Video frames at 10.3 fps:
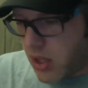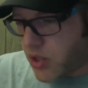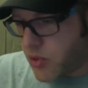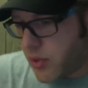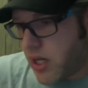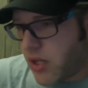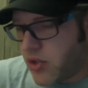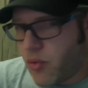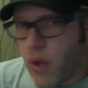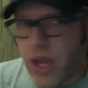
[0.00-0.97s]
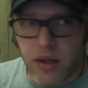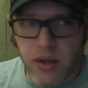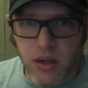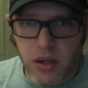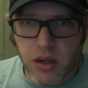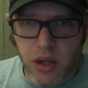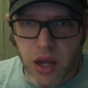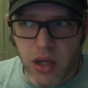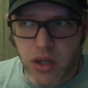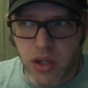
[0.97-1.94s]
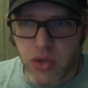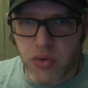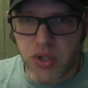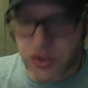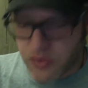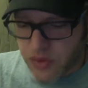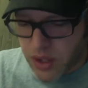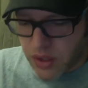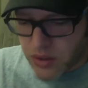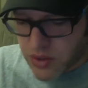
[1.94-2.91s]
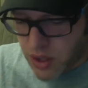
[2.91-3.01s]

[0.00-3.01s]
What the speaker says: so we get into weight and usage of things.